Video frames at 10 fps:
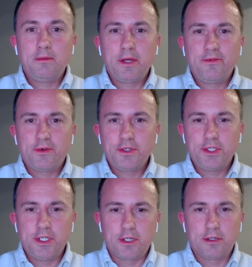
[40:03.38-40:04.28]
In my
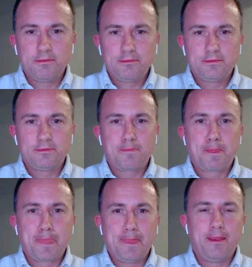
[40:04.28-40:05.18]
first year,
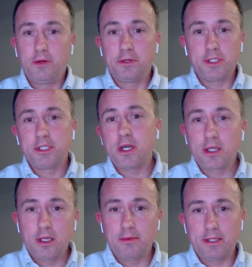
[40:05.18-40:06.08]
we were just
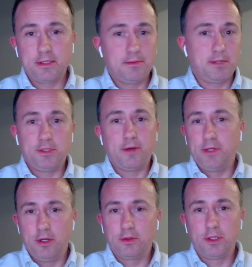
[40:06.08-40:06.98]
talking about sometimes you
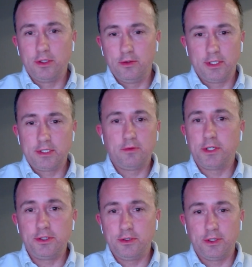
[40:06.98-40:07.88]
have no clue as to
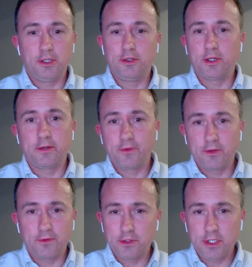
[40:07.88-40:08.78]
what you're doing. You're doing it
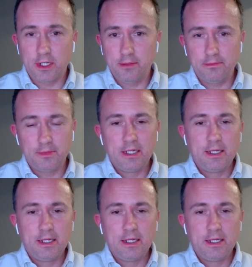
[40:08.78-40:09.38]
for the first time.